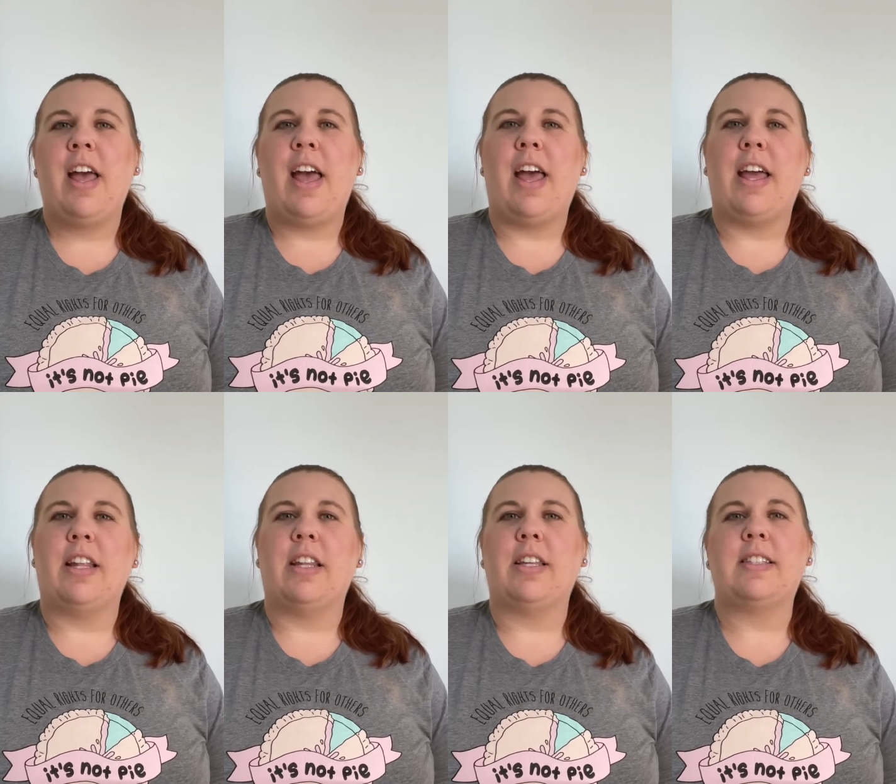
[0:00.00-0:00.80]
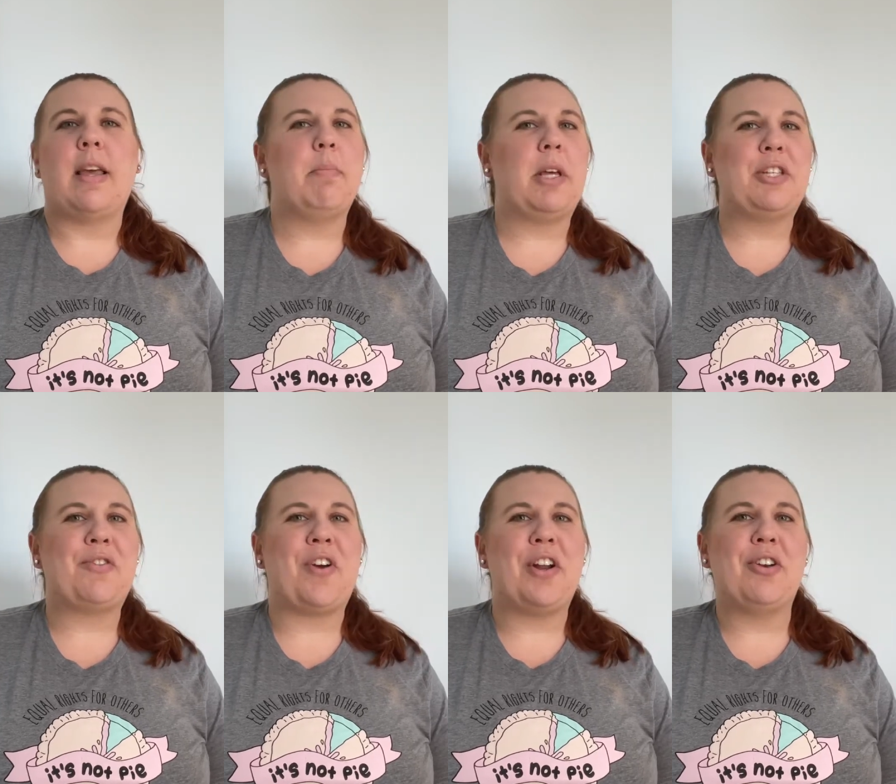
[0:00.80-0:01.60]
and the same best
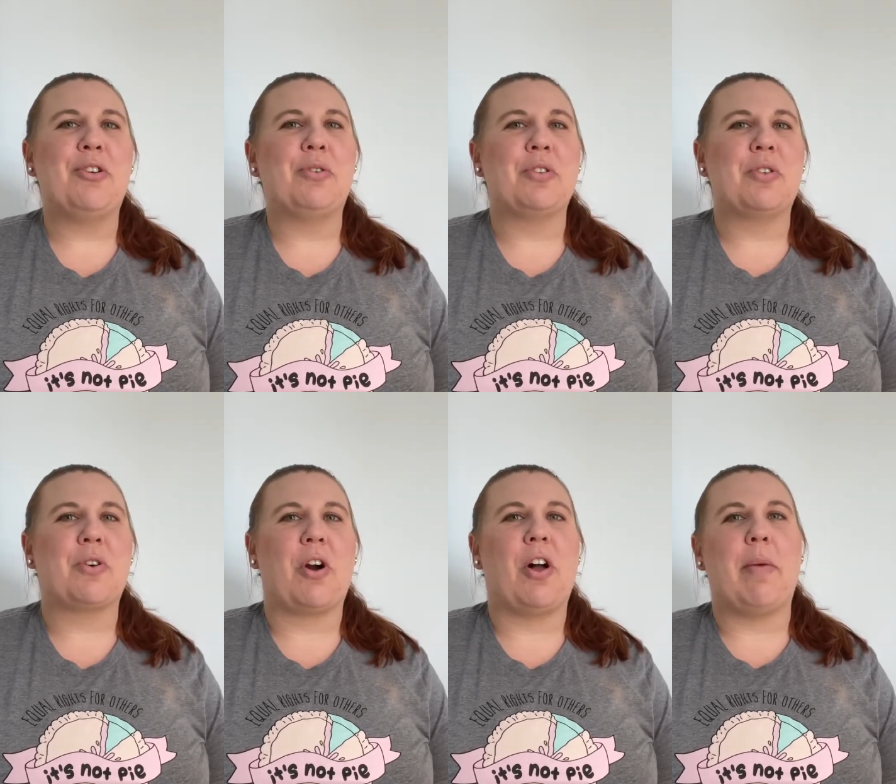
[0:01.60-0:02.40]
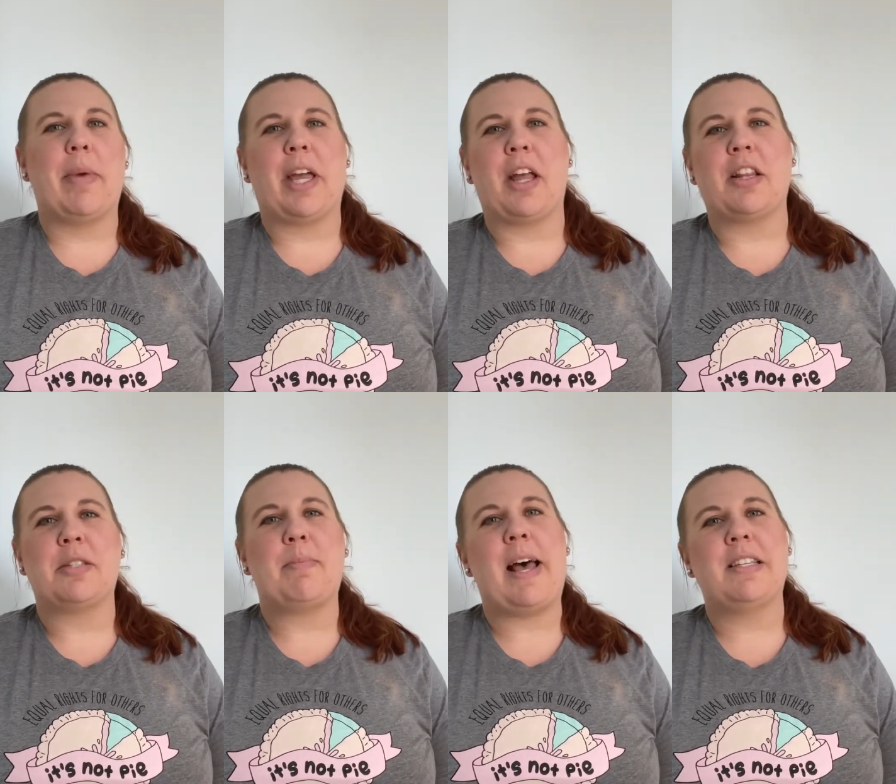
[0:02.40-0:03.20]
friend whose little girl I'm making this
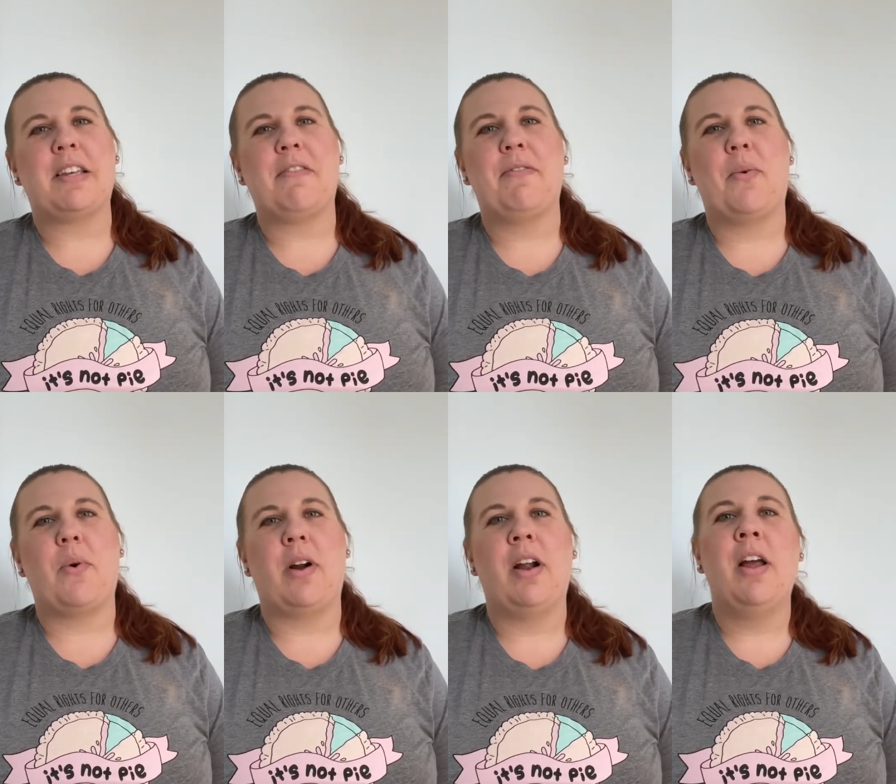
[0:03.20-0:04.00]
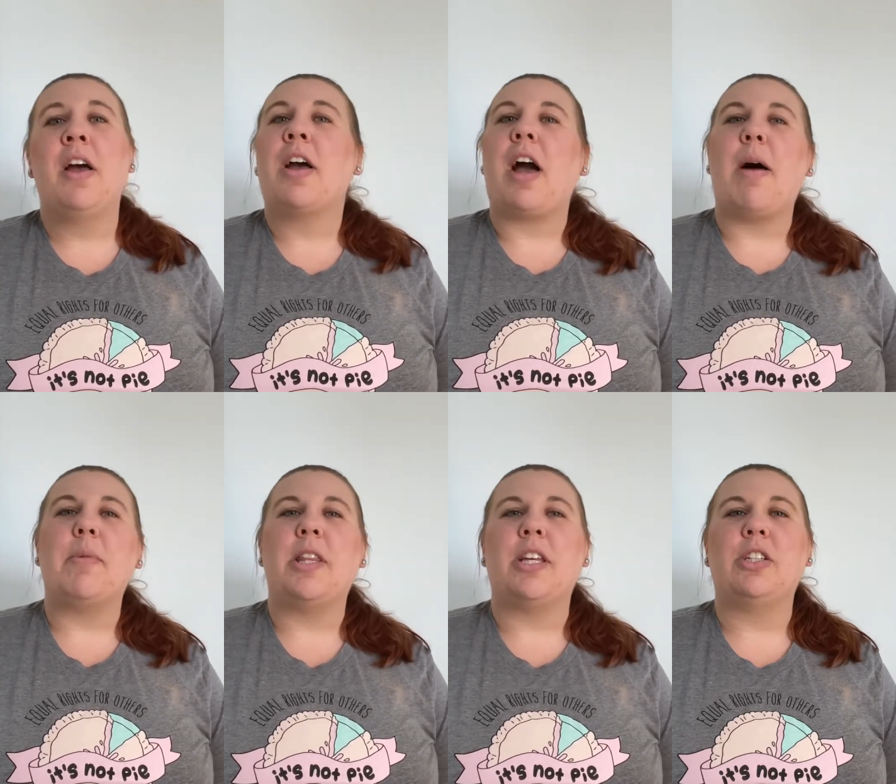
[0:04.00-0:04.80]
basket for got
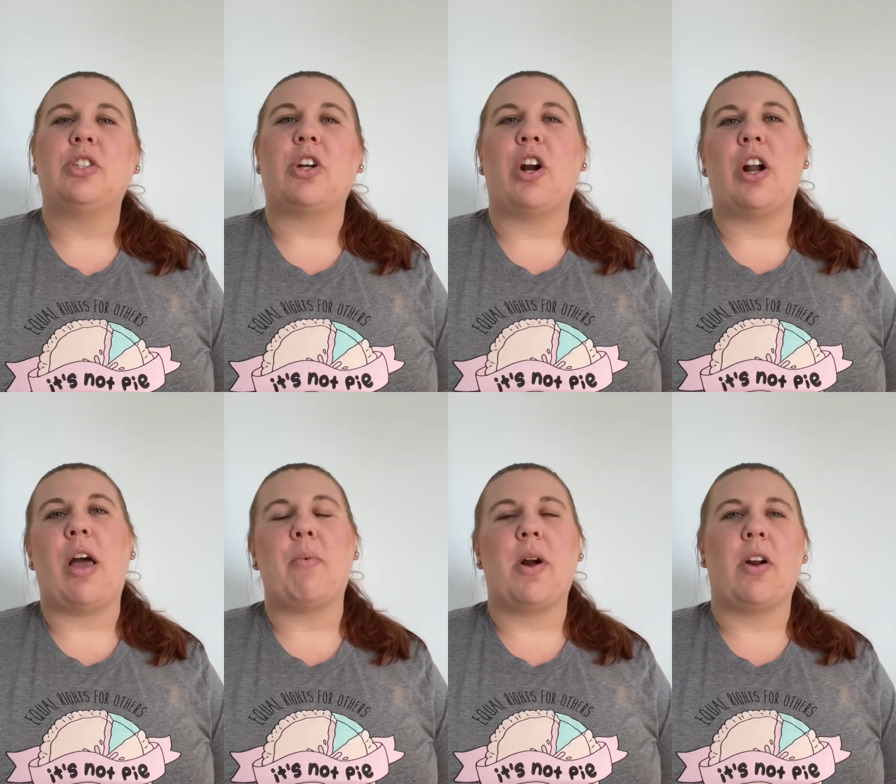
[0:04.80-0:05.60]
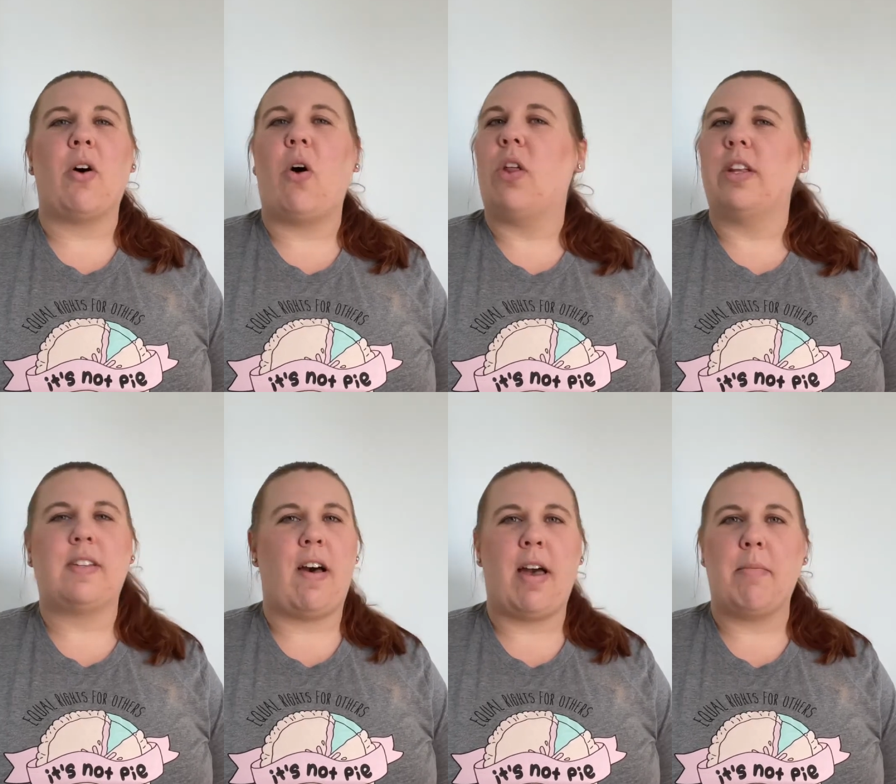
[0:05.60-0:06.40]
me this shirt. I wear it all the
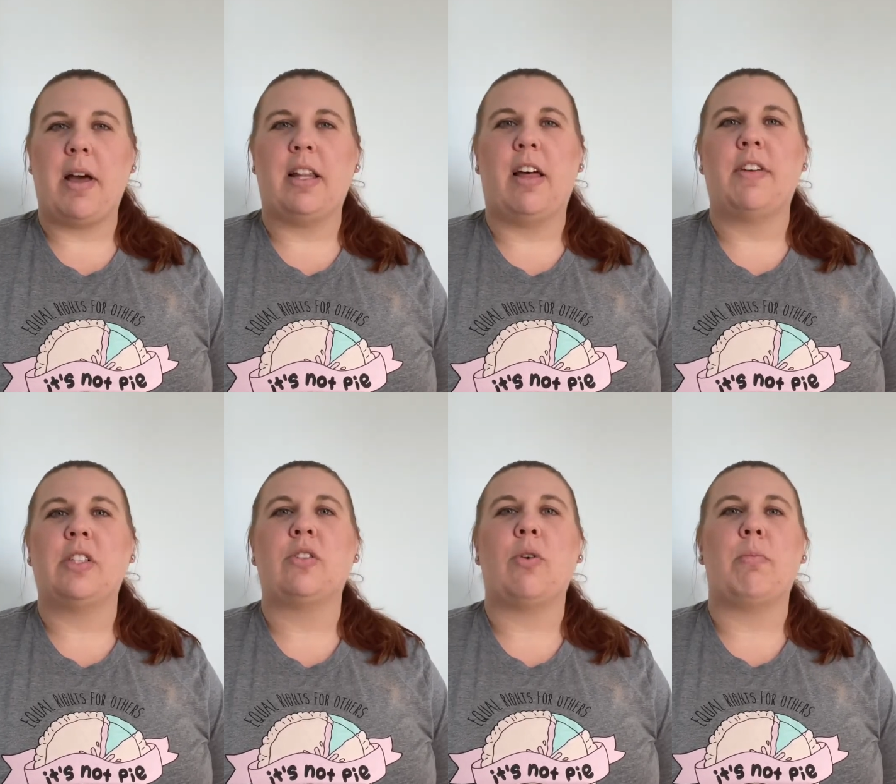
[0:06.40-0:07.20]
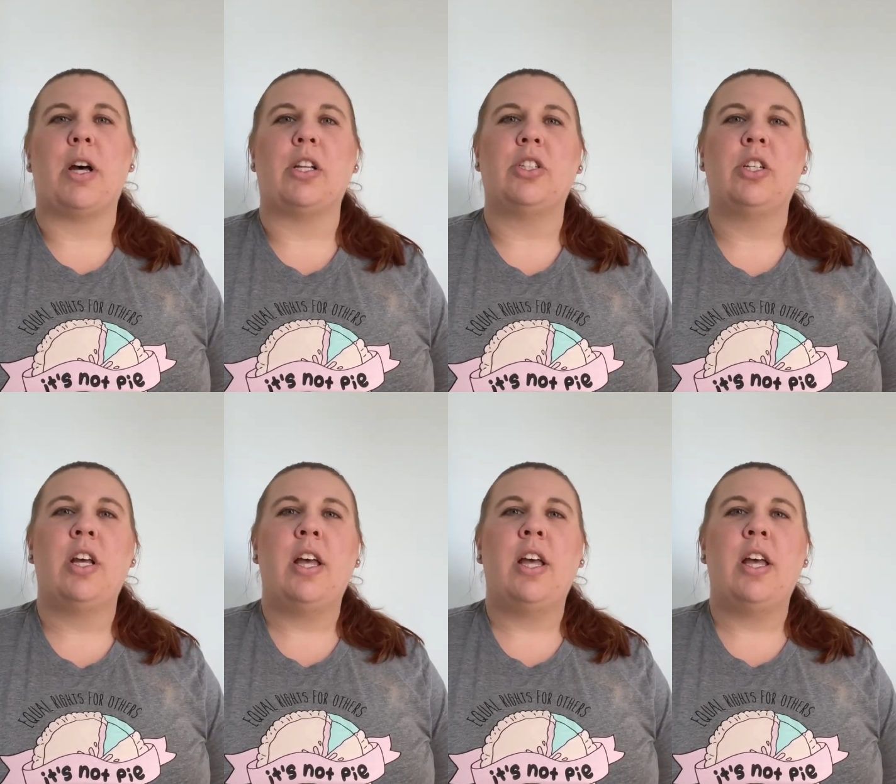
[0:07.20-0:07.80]
time. I love it so much.